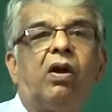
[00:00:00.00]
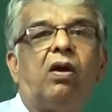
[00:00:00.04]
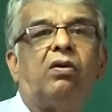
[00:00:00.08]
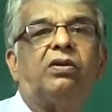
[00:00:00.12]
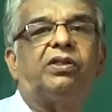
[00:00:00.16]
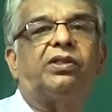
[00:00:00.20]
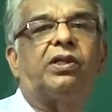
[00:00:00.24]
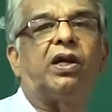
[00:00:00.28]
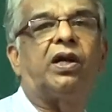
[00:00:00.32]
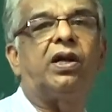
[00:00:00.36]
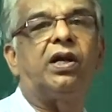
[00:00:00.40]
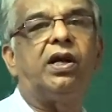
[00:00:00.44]
we
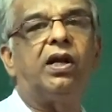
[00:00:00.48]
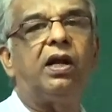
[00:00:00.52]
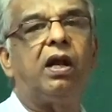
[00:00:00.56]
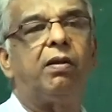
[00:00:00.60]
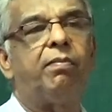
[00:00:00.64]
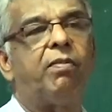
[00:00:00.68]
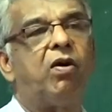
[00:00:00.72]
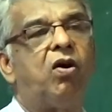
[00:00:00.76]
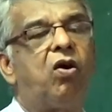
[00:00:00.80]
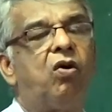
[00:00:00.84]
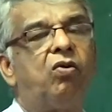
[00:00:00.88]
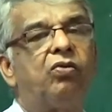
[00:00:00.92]
have studied
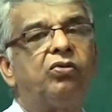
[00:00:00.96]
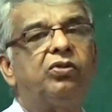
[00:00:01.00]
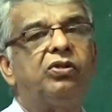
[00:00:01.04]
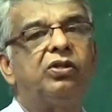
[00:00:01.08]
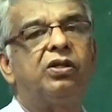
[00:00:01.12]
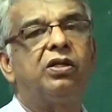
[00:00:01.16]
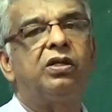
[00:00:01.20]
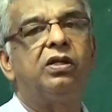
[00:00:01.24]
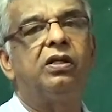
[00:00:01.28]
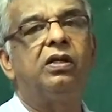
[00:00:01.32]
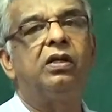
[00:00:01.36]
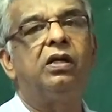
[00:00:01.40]

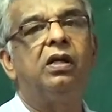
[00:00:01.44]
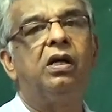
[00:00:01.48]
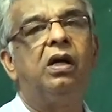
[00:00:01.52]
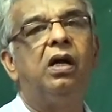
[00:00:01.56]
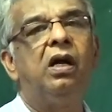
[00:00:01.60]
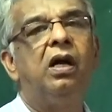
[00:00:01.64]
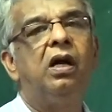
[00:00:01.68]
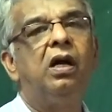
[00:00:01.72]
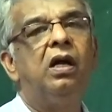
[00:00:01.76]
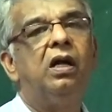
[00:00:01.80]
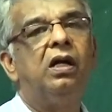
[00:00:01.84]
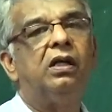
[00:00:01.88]
about
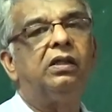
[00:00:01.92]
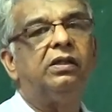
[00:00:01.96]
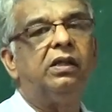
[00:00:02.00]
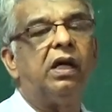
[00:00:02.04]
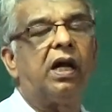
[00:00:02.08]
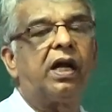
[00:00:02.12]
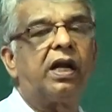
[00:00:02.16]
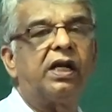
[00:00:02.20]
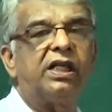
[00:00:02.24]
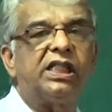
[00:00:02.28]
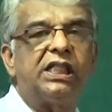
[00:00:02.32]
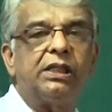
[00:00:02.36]

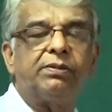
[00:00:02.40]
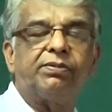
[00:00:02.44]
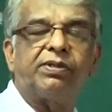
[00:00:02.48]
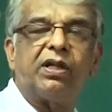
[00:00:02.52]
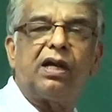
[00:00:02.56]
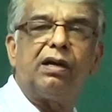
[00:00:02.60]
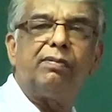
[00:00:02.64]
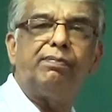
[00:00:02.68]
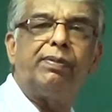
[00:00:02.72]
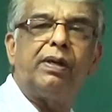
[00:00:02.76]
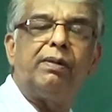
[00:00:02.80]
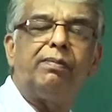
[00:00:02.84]
the receipts
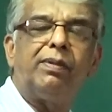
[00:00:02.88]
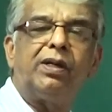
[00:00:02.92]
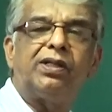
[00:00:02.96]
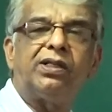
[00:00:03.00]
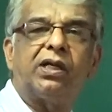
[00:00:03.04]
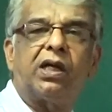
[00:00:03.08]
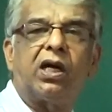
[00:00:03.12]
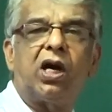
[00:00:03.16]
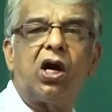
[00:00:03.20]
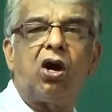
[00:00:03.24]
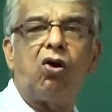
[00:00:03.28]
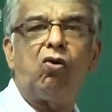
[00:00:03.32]
and
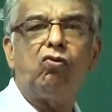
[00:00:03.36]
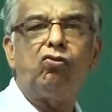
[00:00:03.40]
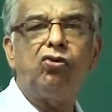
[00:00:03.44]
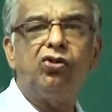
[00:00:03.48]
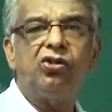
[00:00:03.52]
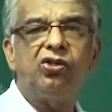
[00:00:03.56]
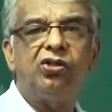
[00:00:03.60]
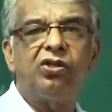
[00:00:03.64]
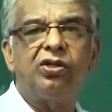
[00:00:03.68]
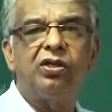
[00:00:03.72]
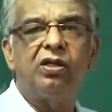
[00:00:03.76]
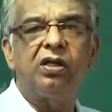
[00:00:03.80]
payments
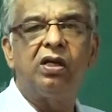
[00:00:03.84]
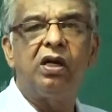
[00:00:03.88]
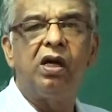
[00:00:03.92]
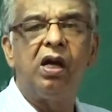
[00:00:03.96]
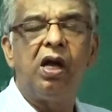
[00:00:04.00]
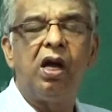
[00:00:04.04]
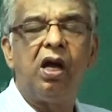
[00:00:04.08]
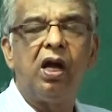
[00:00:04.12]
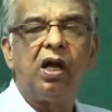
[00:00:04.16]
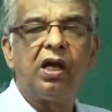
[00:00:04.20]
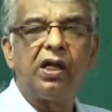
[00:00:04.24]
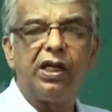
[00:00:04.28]
account,
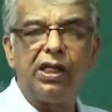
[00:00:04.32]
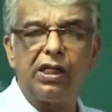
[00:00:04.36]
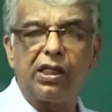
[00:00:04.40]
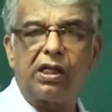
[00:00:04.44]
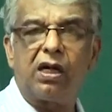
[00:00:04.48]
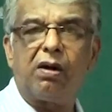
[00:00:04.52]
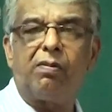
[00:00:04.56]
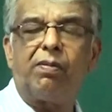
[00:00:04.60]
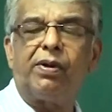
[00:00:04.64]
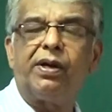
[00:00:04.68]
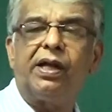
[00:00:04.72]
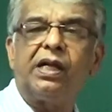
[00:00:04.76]

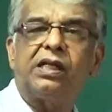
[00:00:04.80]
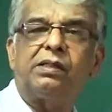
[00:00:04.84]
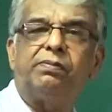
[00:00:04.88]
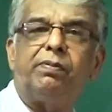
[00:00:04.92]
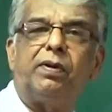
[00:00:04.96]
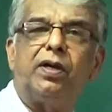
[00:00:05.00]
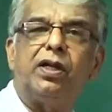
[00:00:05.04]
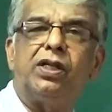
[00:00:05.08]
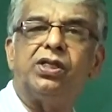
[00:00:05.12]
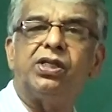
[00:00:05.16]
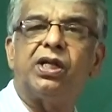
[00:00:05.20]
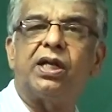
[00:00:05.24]
income and
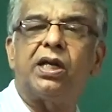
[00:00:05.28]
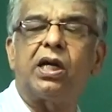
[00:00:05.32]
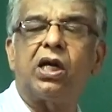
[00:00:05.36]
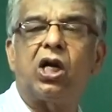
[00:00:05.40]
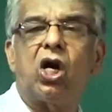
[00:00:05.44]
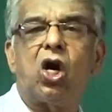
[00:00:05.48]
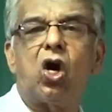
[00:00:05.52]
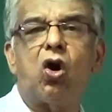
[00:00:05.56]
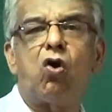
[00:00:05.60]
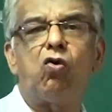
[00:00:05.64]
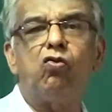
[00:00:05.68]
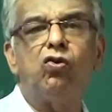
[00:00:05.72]
expenditure
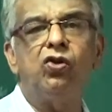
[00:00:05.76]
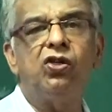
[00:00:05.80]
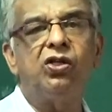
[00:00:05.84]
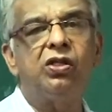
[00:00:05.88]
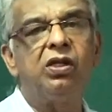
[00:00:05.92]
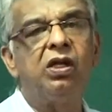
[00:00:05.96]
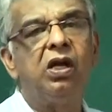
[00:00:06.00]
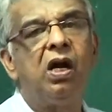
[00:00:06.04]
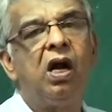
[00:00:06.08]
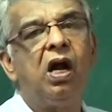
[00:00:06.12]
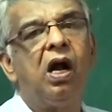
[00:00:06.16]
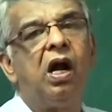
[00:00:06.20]
account,
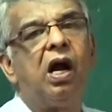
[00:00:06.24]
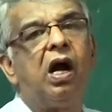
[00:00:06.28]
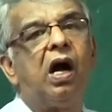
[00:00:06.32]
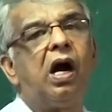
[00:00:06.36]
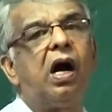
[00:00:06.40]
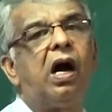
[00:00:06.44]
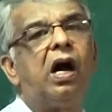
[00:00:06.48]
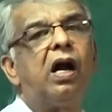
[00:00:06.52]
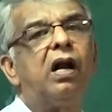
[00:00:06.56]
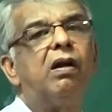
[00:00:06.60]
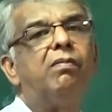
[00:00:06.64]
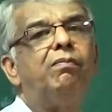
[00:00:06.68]

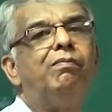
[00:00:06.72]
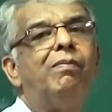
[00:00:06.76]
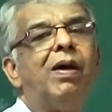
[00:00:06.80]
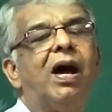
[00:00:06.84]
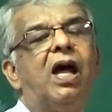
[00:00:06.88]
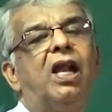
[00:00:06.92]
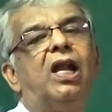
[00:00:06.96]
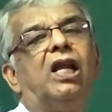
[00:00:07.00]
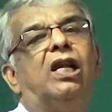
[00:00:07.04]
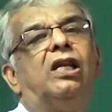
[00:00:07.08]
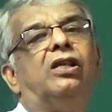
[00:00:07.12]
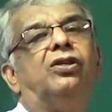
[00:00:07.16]
and
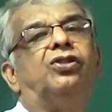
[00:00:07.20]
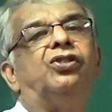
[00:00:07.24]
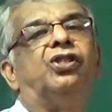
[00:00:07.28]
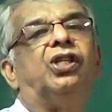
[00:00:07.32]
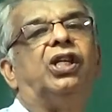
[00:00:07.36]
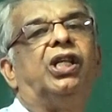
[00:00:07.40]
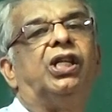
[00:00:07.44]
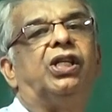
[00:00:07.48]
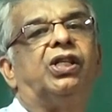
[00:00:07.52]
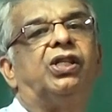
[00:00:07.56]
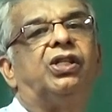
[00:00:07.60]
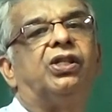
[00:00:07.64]
balance
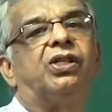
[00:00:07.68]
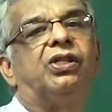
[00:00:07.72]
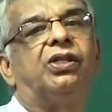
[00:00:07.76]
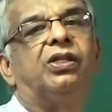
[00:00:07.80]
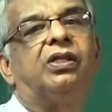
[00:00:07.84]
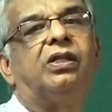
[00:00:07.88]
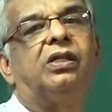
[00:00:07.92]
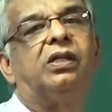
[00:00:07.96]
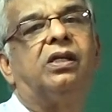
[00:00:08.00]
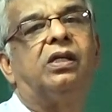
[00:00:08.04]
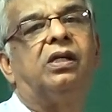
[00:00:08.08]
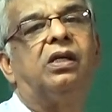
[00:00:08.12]
sheet.
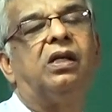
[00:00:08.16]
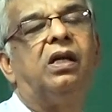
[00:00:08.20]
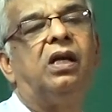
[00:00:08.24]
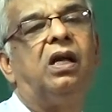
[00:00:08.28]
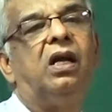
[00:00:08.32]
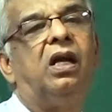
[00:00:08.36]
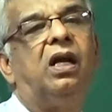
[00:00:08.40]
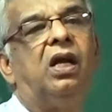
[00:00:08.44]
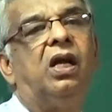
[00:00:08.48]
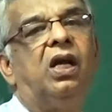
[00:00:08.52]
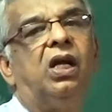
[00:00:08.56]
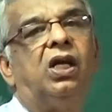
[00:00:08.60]

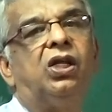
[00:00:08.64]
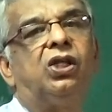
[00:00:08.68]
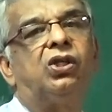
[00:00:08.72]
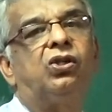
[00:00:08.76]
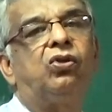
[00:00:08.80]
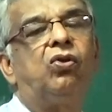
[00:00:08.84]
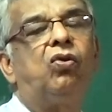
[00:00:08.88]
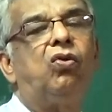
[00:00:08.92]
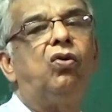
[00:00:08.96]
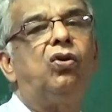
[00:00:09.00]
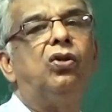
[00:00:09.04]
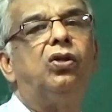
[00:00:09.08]

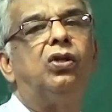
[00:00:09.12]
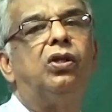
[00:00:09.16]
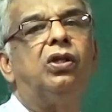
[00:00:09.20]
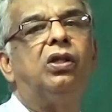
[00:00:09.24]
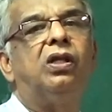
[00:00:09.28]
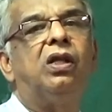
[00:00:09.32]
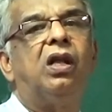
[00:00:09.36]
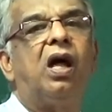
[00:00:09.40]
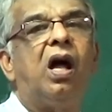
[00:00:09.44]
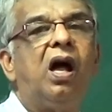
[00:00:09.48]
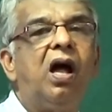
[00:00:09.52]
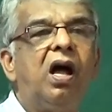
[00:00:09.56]
So
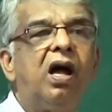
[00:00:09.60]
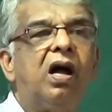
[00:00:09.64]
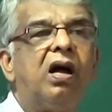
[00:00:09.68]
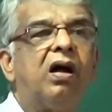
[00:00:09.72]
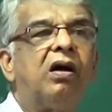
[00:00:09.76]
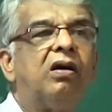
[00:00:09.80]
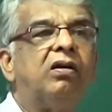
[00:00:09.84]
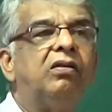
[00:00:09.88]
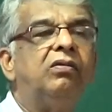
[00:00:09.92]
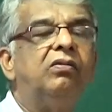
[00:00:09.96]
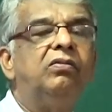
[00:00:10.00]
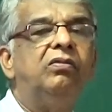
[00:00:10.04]

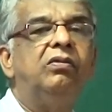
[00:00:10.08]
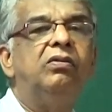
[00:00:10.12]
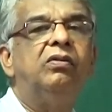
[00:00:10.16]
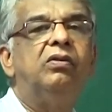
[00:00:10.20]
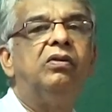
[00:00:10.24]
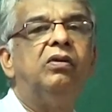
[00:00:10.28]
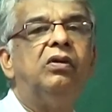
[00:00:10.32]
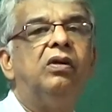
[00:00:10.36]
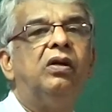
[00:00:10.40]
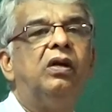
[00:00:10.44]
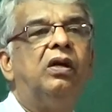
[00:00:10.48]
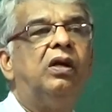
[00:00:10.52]
now
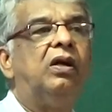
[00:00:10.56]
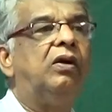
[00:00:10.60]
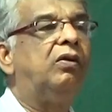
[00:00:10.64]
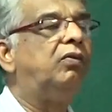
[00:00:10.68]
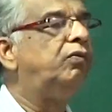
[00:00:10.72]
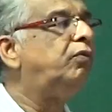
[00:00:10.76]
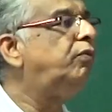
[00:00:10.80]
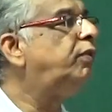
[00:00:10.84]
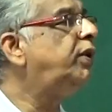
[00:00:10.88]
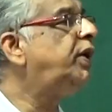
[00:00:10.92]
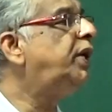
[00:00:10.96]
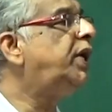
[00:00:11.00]

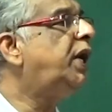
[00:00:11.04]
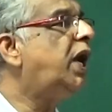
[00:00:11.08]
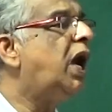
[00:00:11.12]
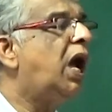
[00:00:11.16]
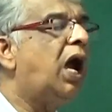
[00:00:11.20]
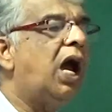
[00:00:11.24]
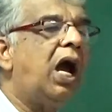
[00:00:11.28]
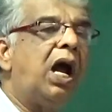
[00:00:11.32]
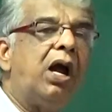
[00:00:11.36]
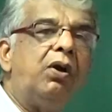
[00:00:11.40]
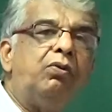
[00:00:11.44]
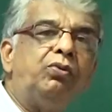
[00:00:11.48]
we
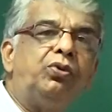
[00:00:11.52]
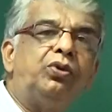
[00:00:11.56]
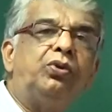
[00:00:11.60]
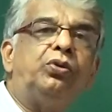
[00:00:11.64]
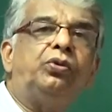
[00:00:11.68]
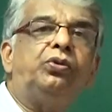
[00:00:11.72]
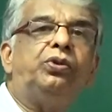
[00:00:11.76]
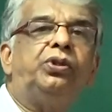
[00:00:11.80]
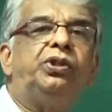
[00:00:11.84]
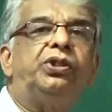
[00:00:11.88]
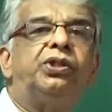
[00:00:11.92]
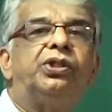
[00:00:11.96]
have
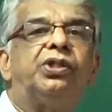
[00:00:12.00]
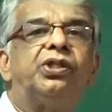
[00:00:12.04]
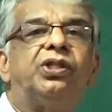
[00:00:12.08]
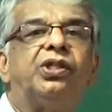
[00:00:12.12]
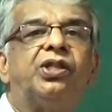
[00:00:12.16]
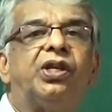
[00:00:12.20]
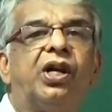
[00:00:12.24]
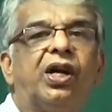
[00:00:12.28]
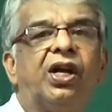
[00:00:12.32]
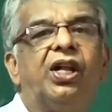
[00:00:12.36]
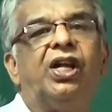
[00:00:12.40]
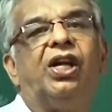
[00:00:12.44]
to
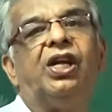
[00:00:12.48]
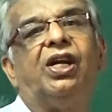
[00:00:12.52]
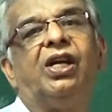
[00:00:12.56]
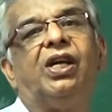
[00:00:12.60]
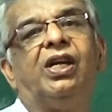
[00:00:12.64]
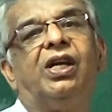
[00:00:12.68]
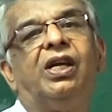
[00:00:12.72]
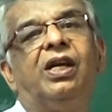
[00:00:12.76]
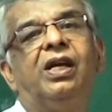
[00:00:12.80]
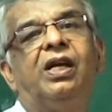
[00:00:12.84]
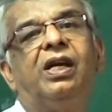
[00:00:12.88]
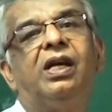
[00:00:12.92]

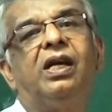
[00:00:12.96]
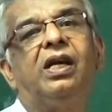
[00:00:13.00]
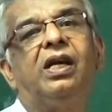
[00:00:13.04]
study